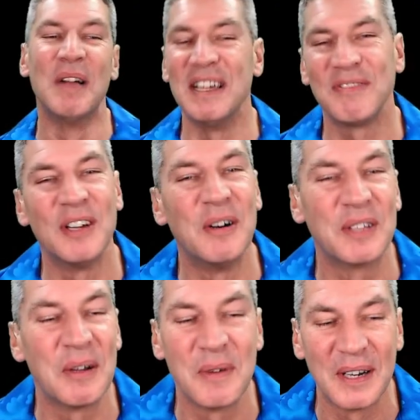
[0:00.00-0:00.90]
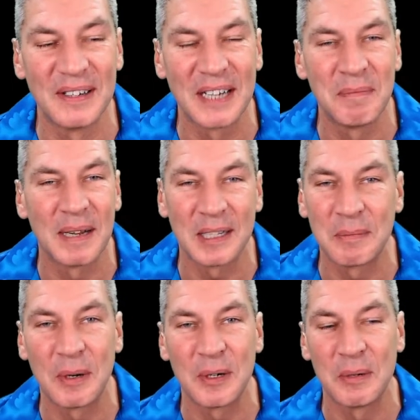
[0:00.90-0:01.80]
if not, don't worry, I'll come back
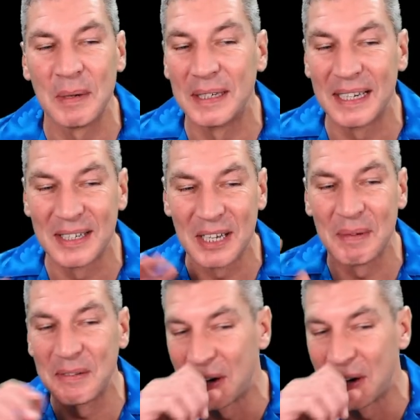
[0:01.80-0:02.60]
tomorrow or Monday or something,